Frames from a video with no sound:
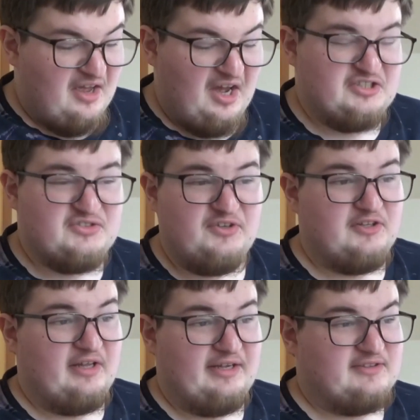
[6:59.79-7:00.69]
I just feel
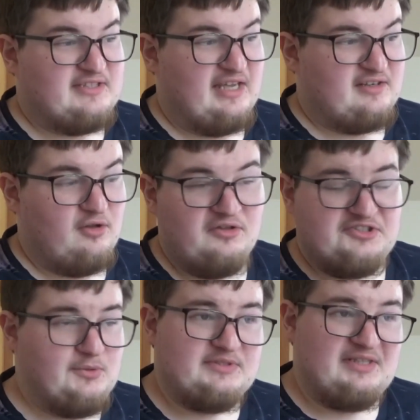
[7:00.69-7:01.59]
like the
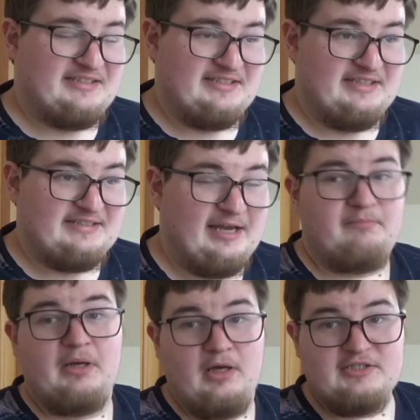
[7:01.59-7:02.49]
technology was letting it down
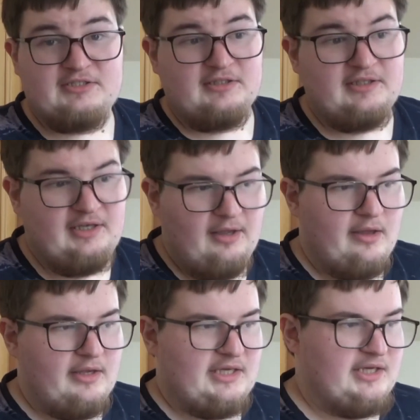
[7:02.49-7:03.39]
personally.
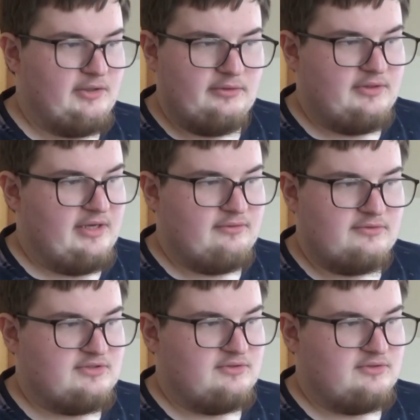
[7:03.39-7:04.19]
Here, there was